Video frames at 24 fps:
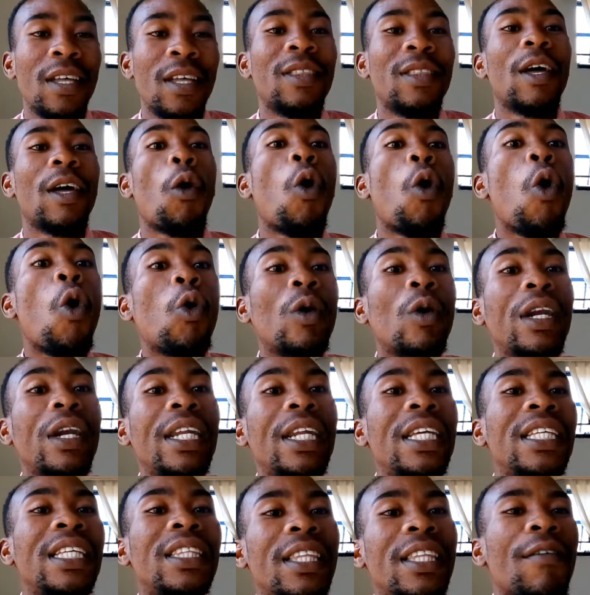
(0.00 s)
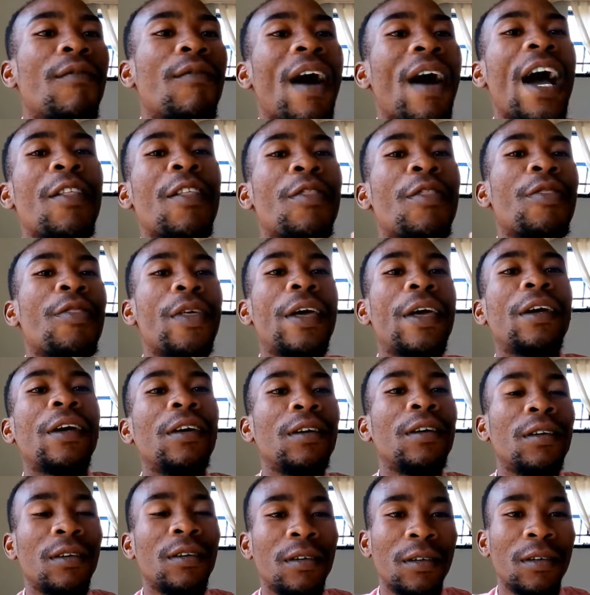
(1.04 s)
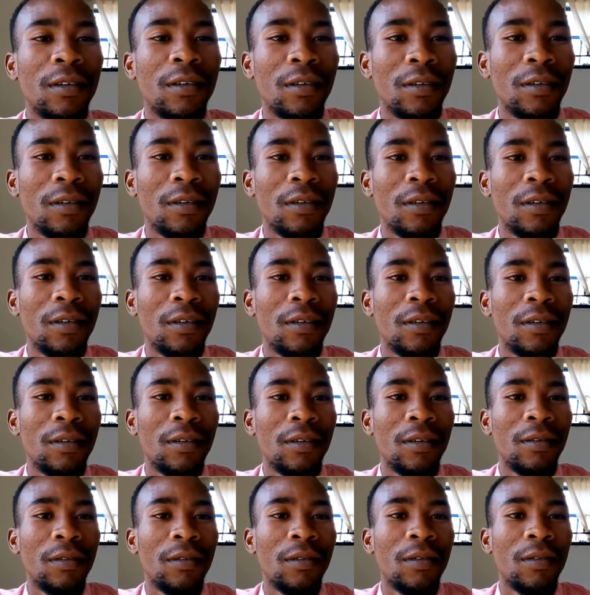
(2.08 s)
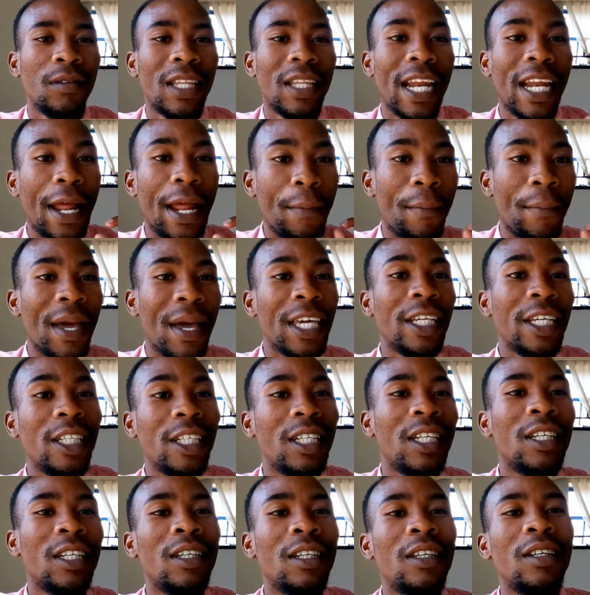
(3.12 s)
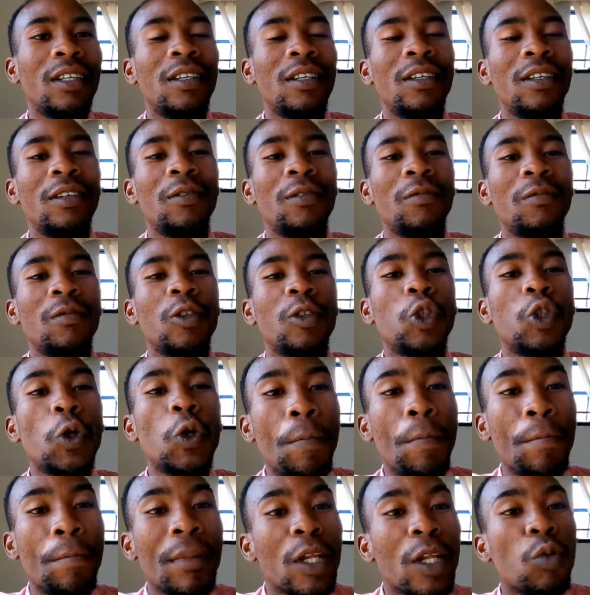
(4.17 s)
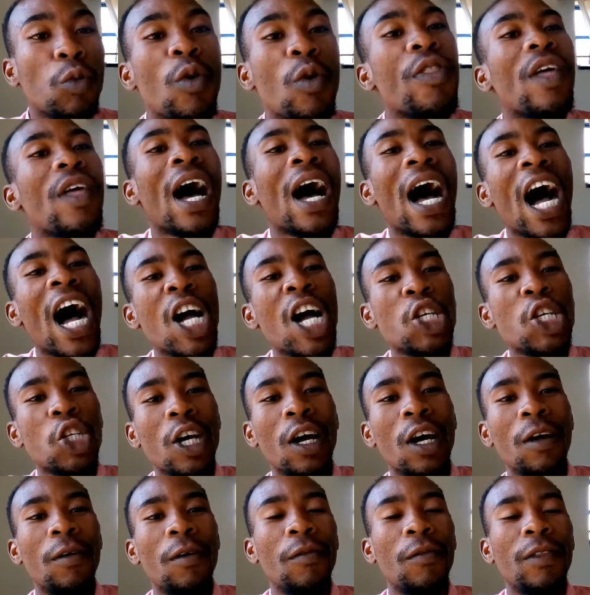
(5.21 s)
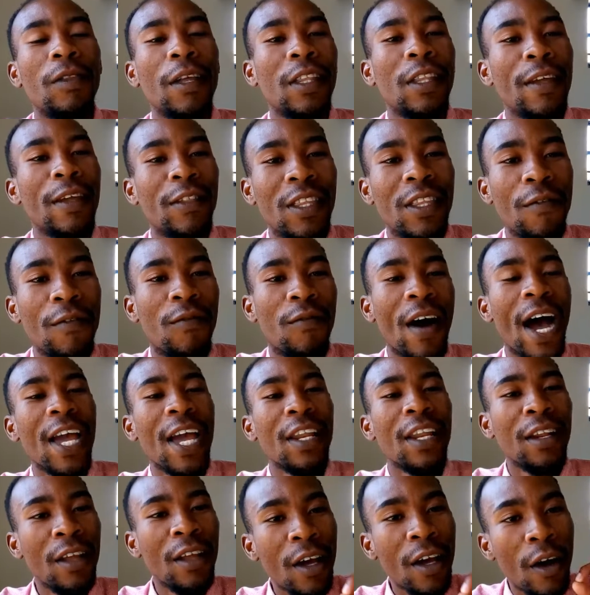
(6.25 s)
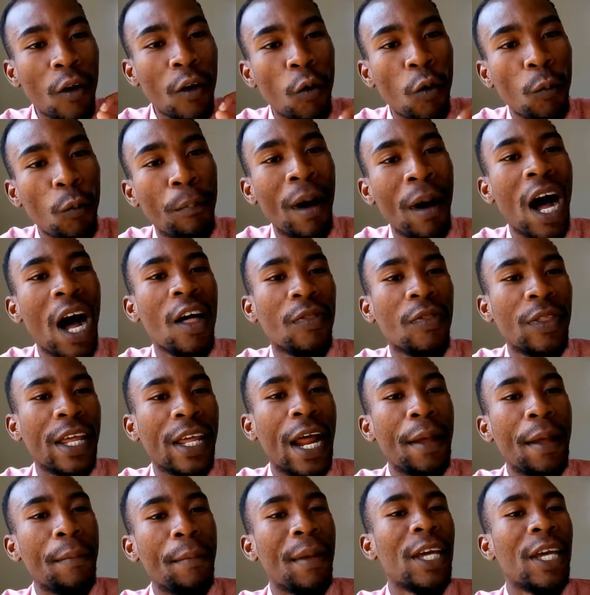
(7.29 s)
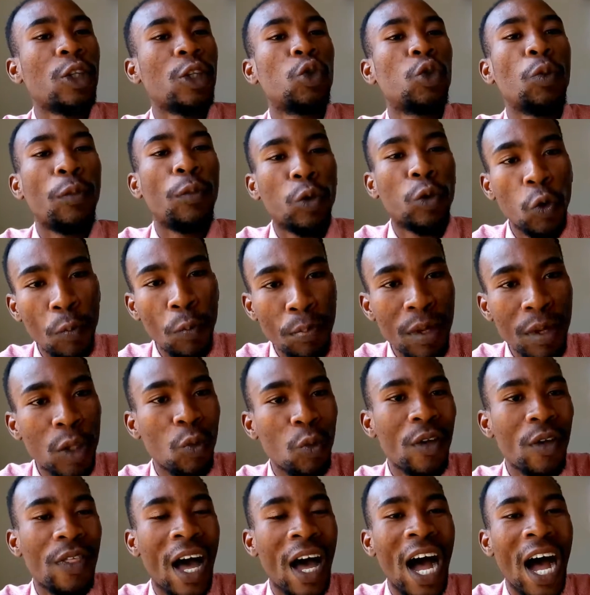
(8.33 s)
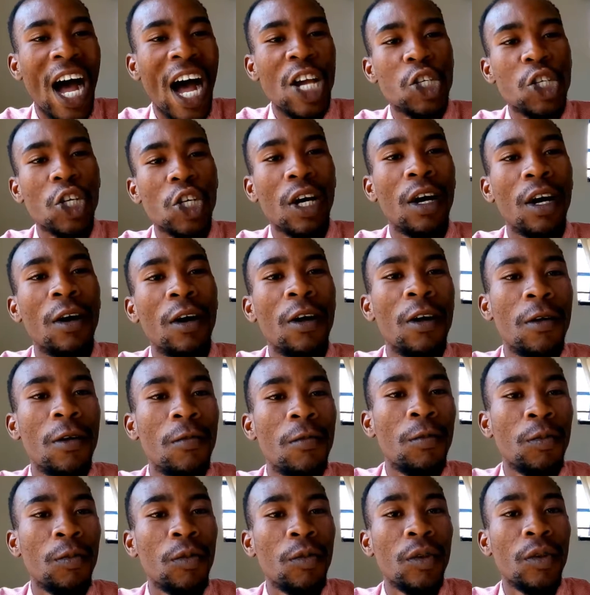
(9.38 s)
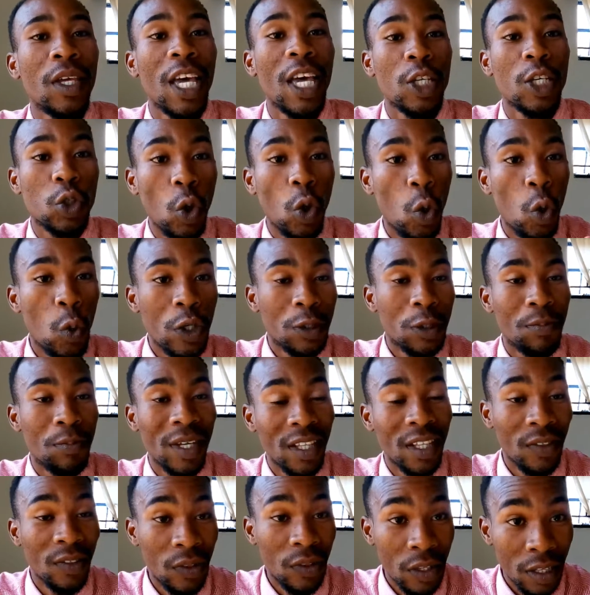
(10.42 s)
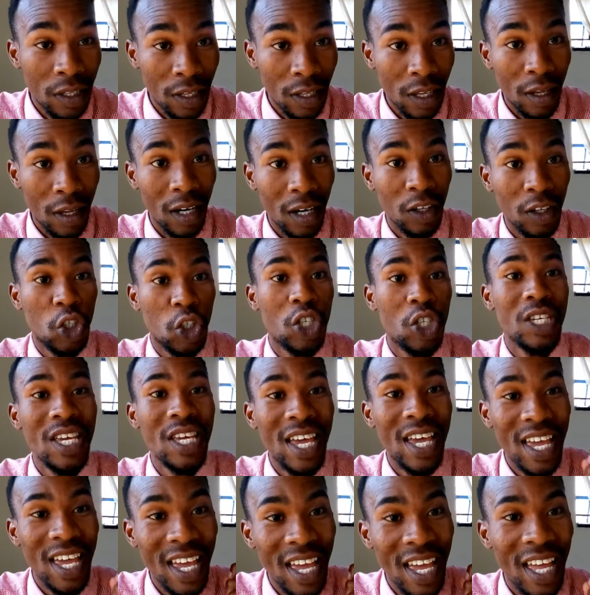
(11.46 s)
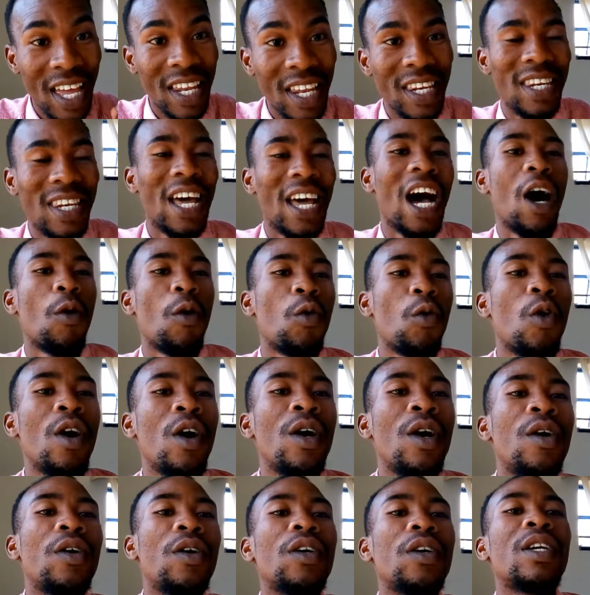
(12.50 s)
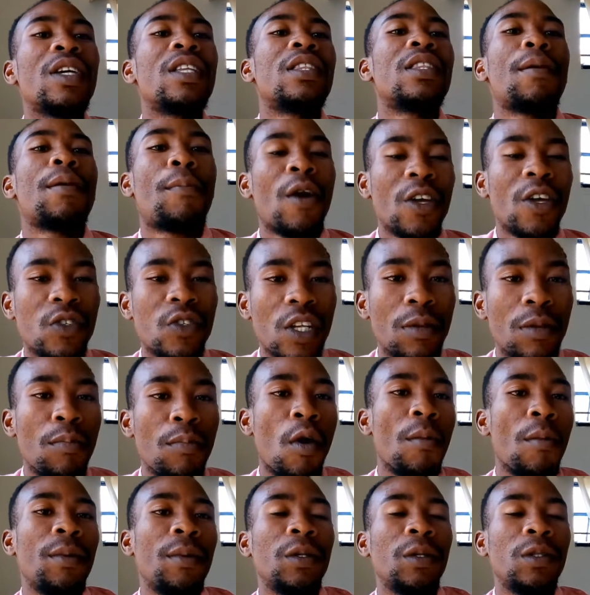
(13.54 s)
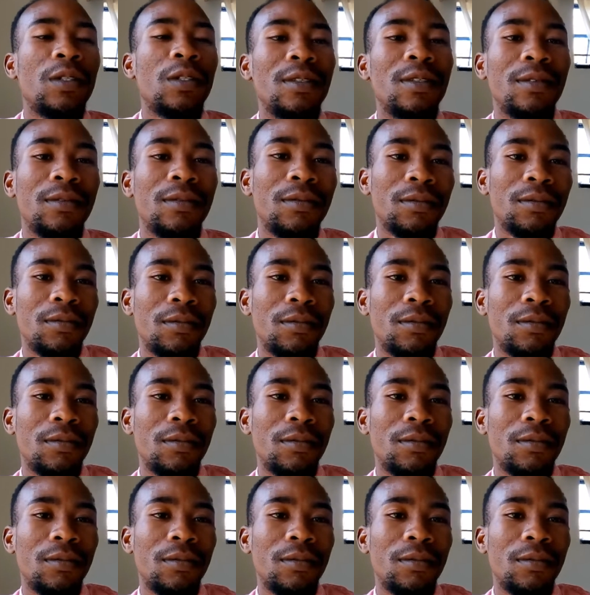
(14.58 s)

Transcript: And the only divine thing that I made to meet with Asha, the divine path that I made to meet with Asha, has always been here now in the present moment.